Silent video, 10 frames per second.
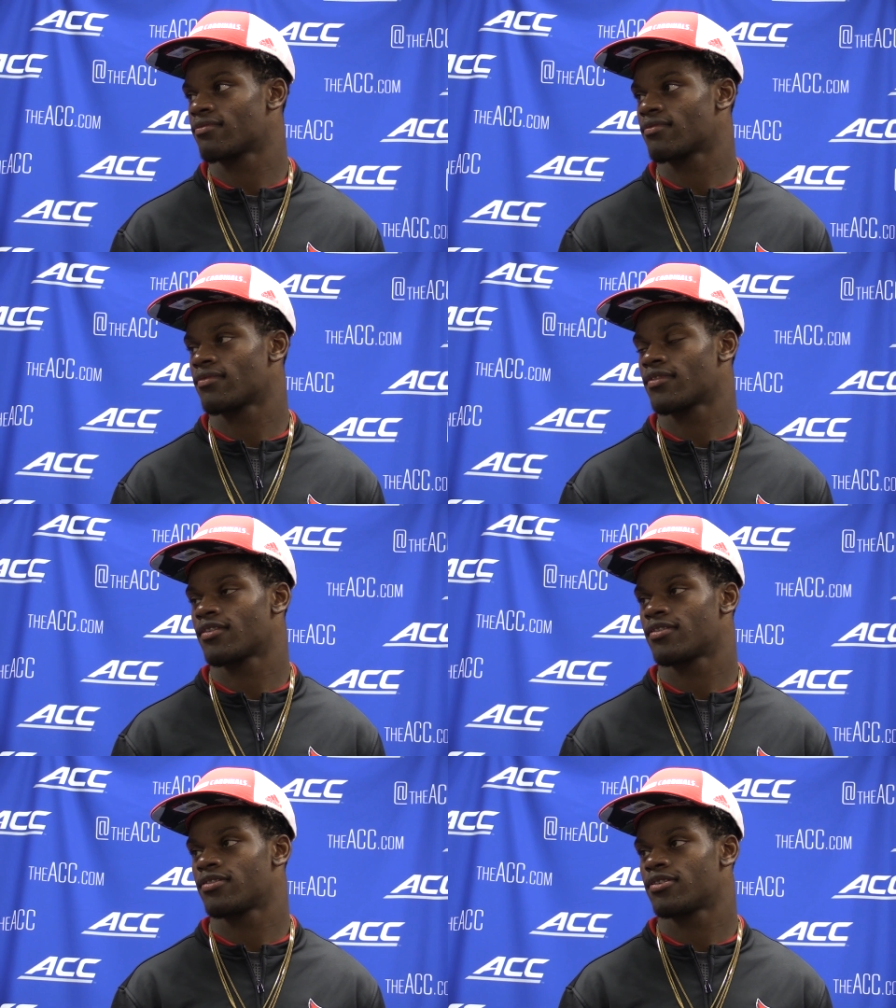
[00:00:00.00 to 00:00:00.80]
now
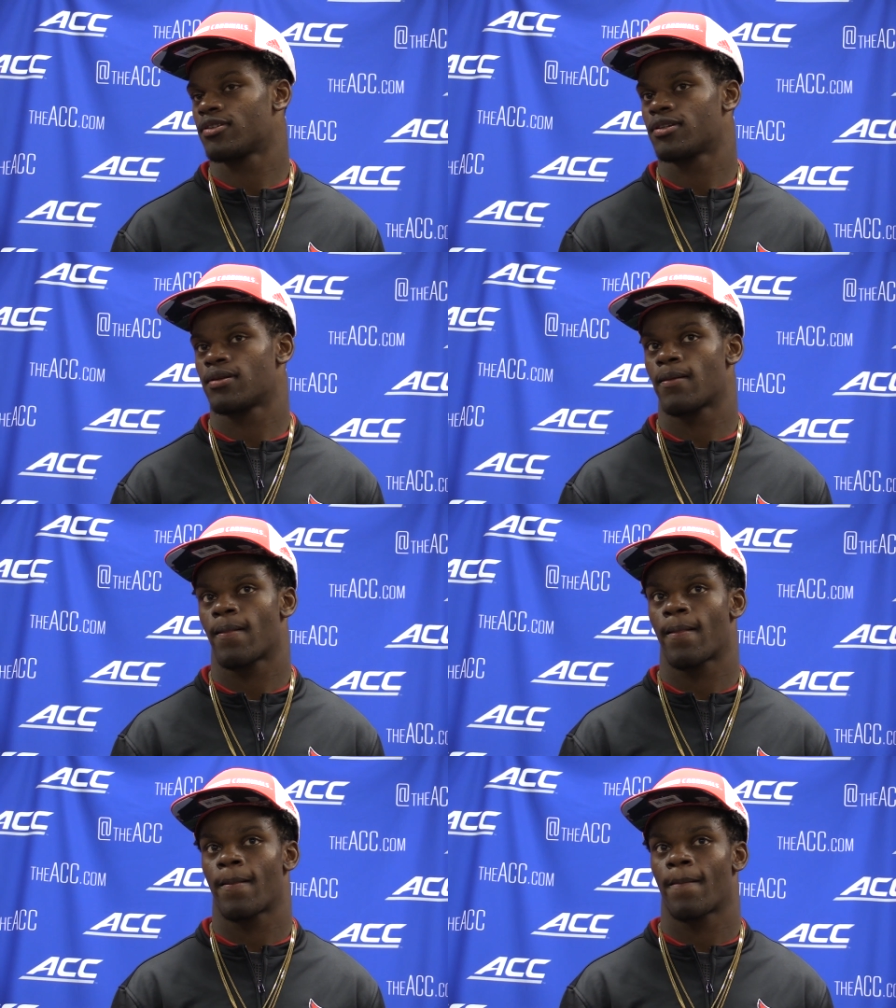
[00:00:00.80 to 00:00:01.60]
started Kenny on the
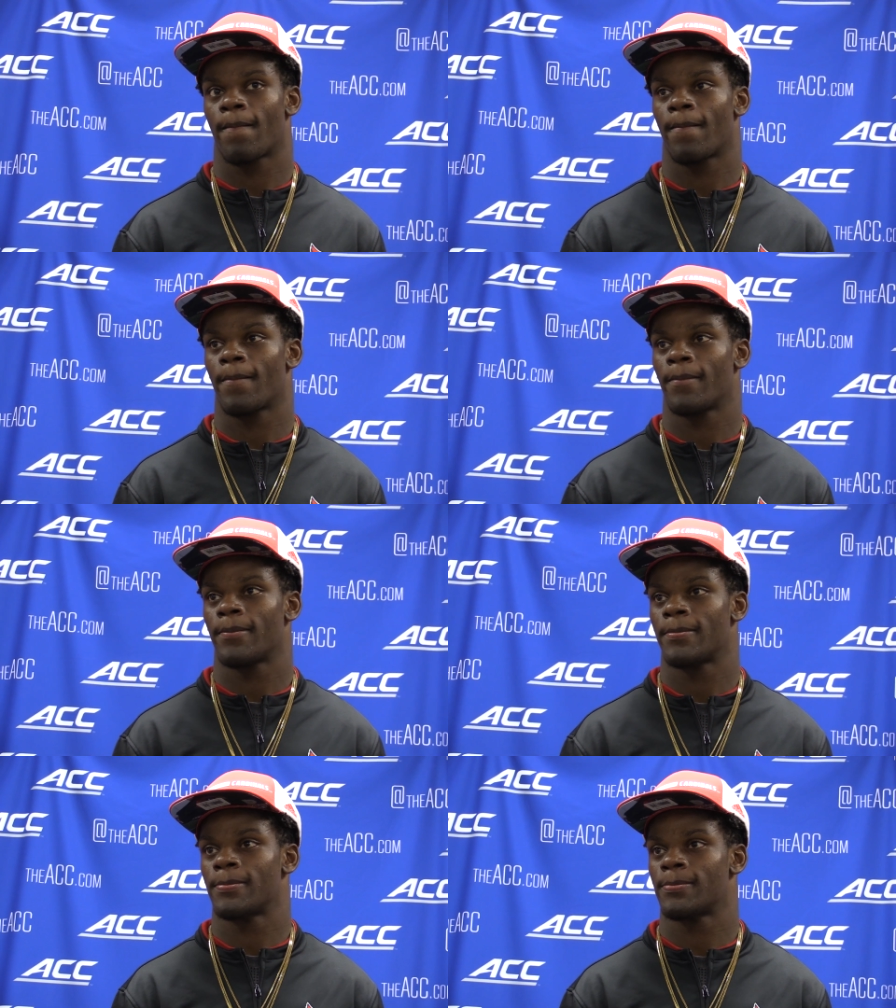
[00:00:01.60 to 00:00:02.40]
offensive line, and
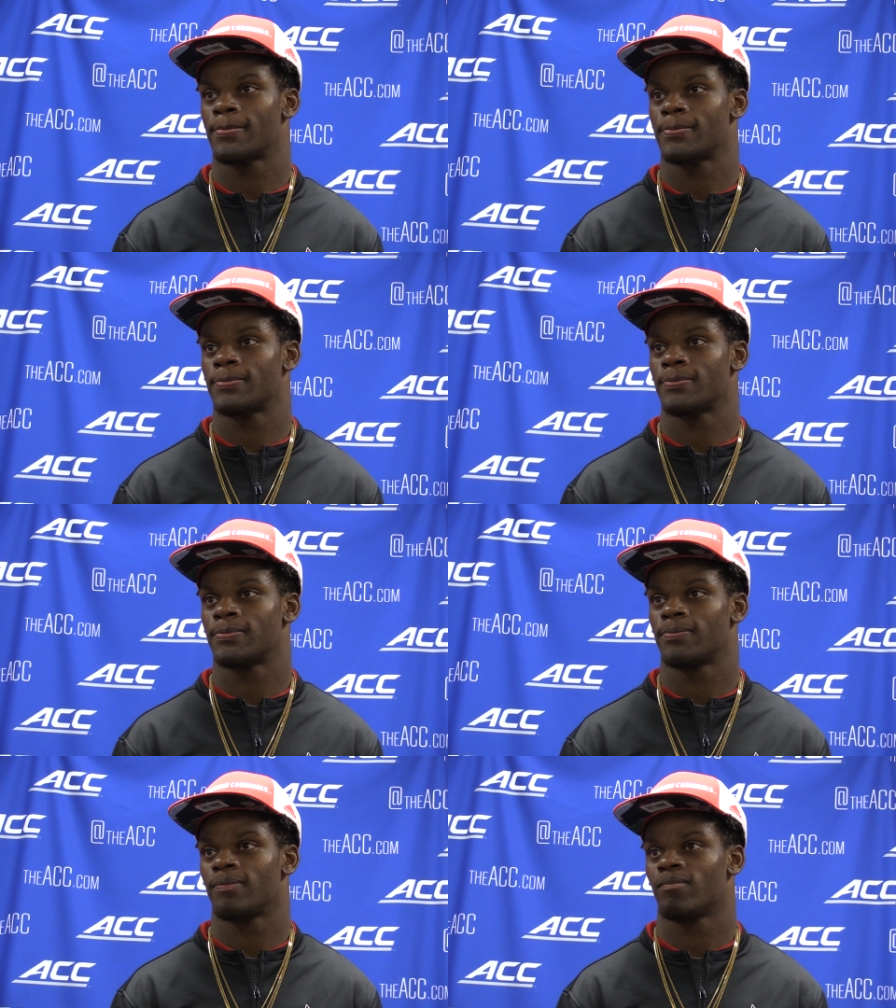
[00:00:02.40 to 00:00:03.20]
Jaron on the offensive
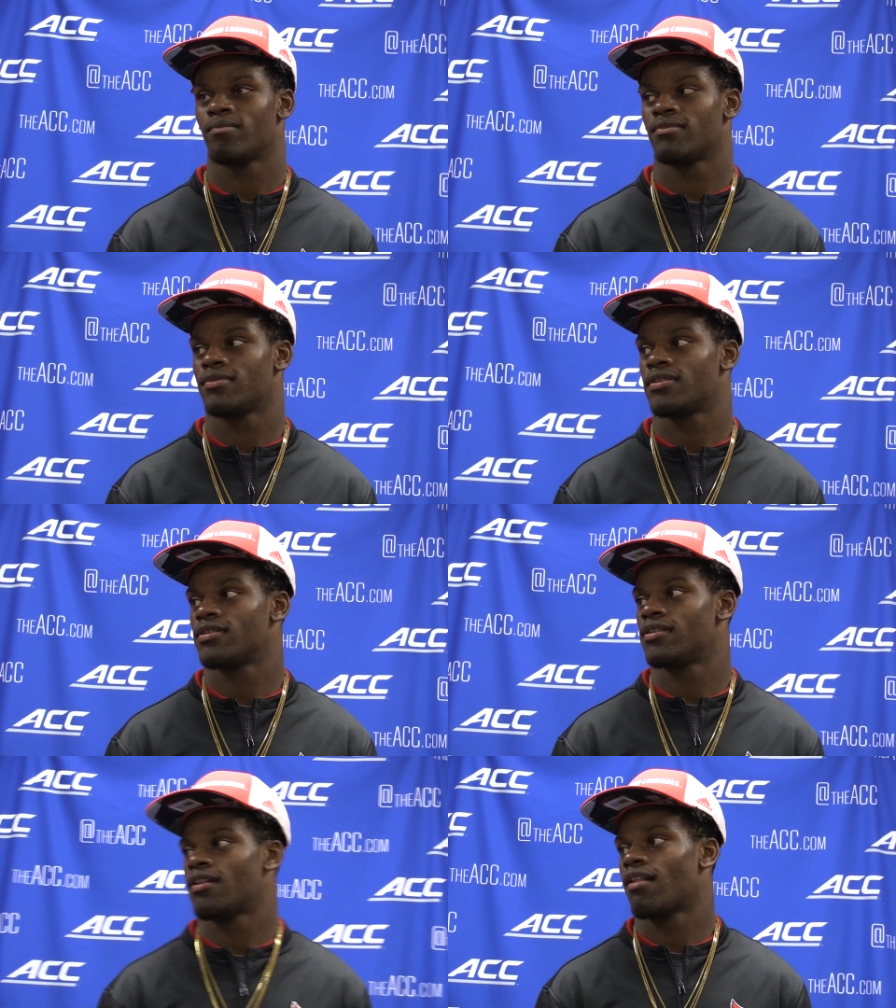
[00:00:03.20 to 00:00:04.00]
line, Lucas
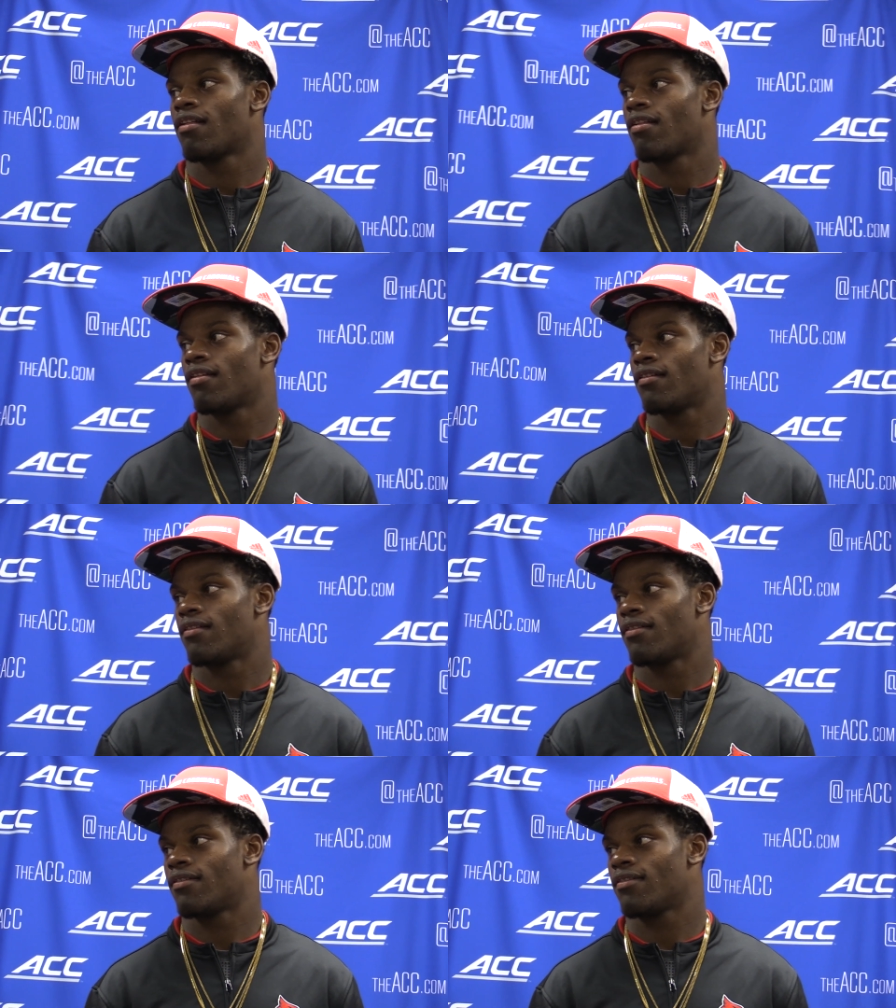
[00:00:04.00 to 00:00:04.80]
on the offensive line,
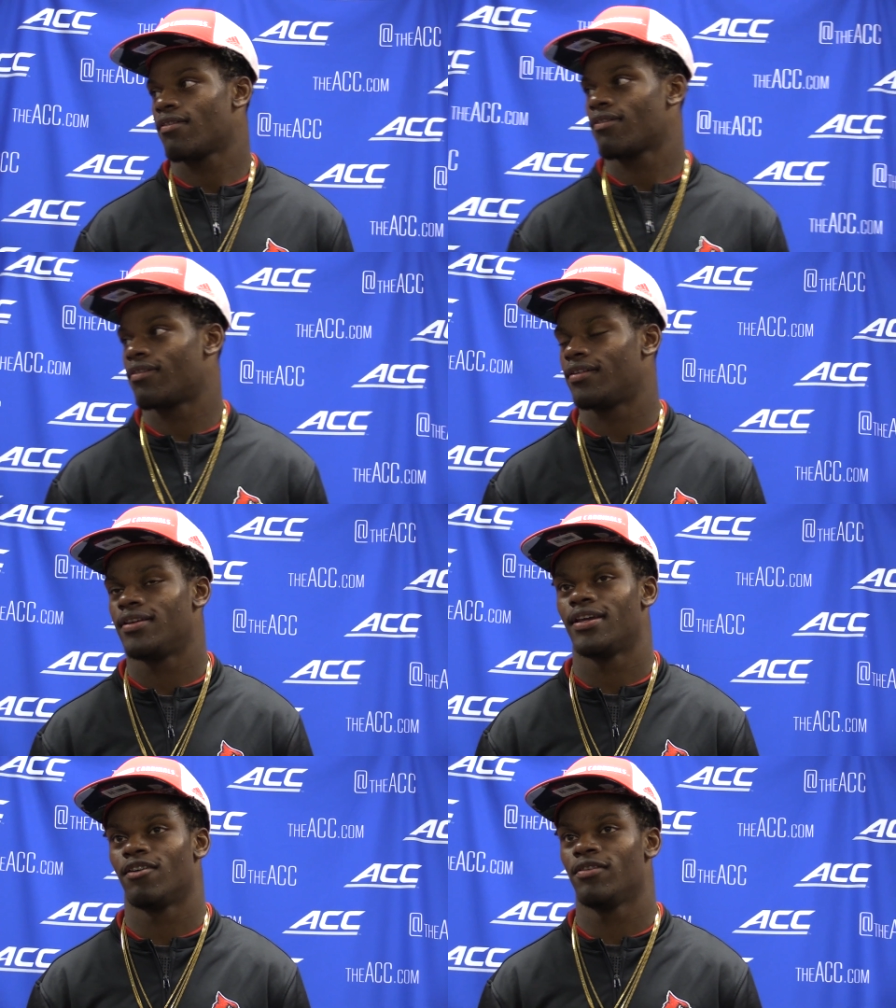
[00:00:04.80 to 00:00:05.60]
yourself,
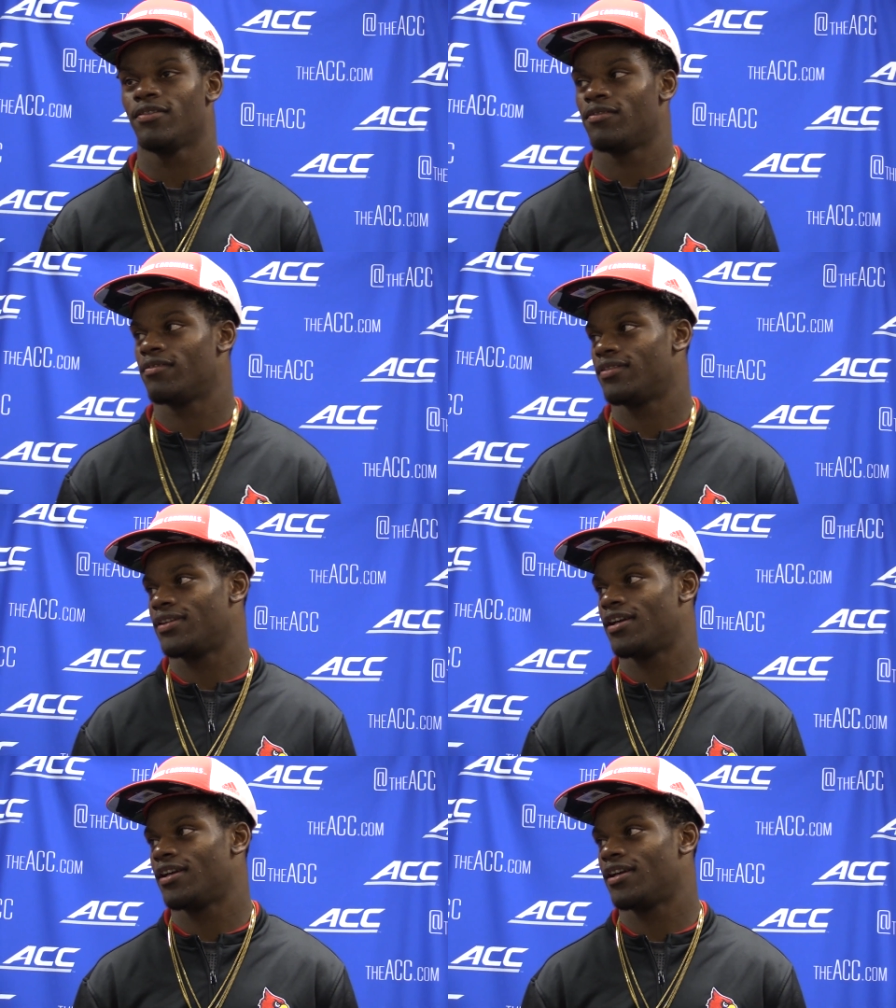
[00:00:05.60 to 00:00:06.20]
Smith?